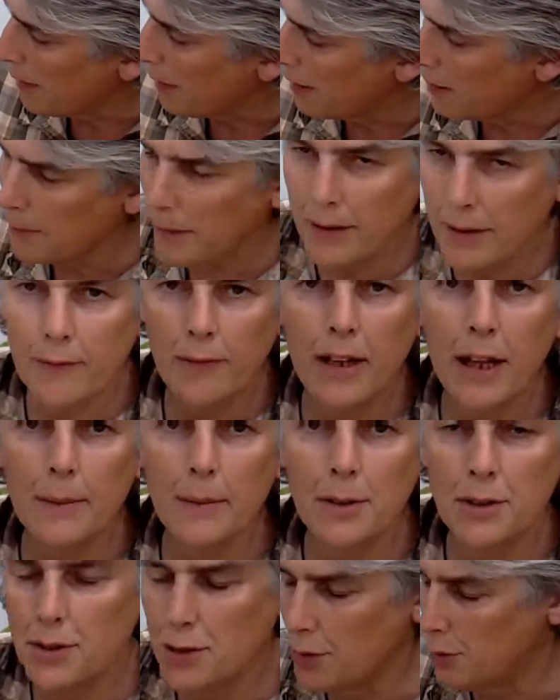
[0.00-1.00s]
a little bit of
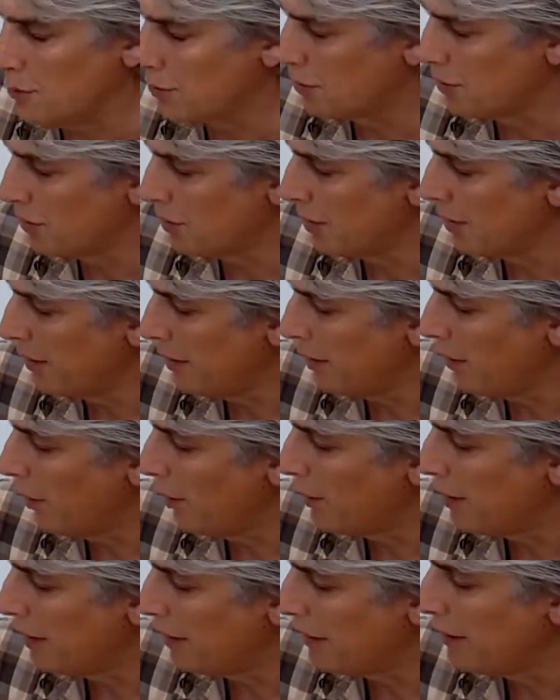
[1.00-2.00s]
lemon juice
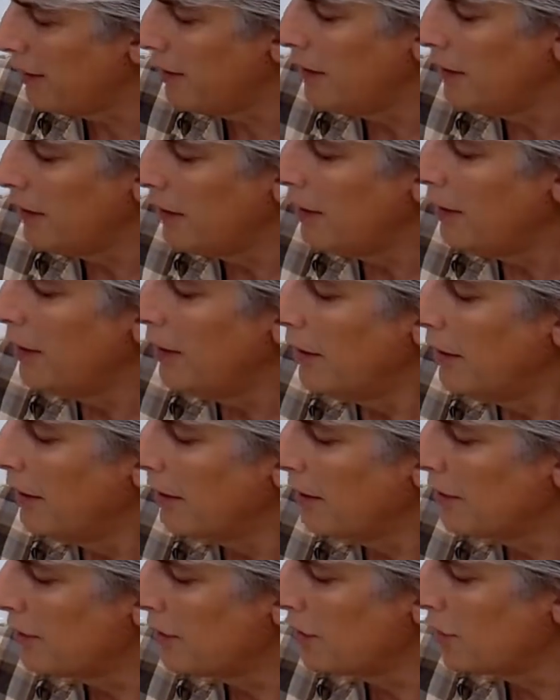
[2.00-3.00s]
on it
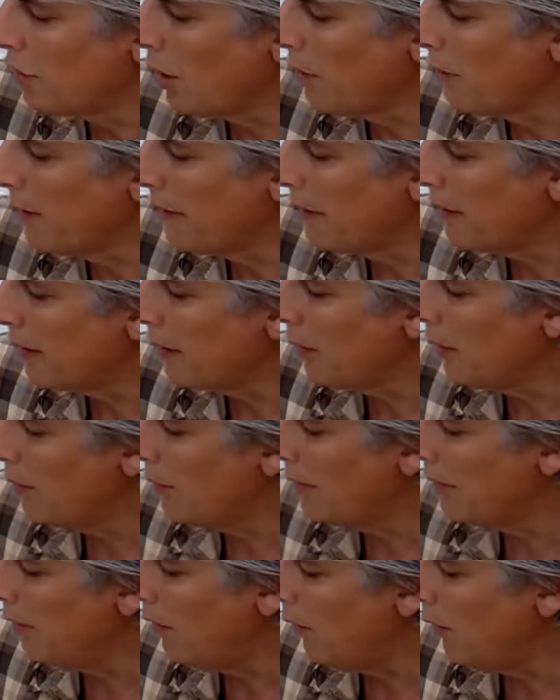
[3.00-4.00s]
to stop it
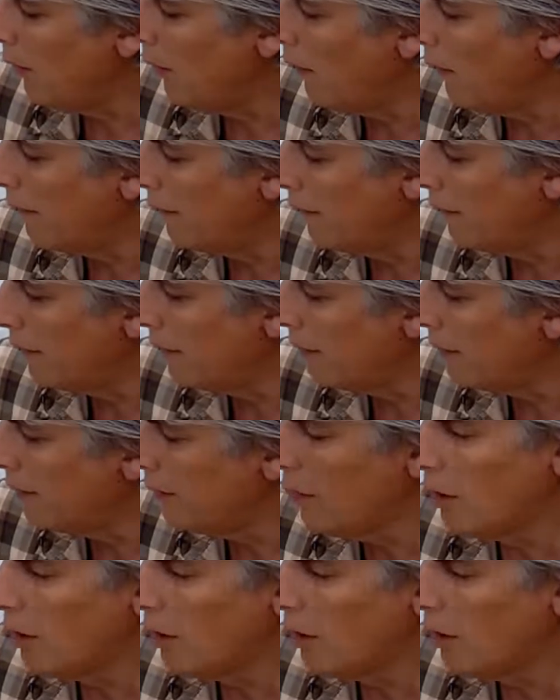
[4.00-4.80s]
going off.